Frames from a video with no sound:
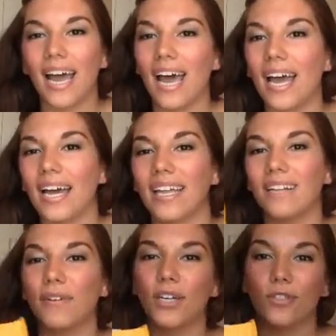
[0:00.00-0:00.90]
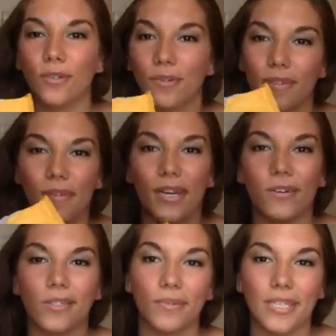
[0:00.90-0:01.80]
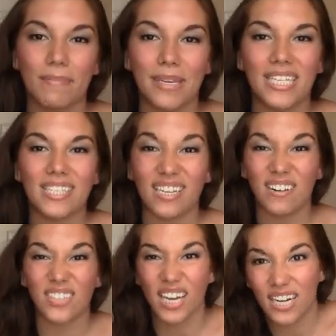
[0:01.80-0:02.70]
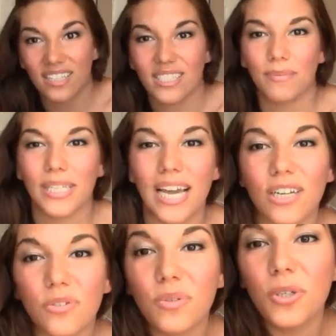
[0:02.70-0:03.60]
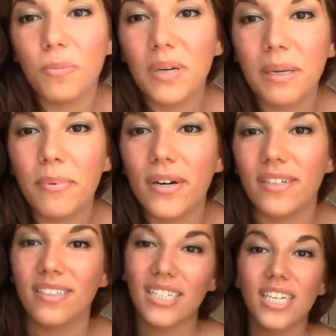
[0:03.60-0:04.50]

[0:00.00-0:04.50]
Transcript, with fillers: and if goes over, the video goes over 10 minutes, I'm gonna have to cut out some of the actual opening part.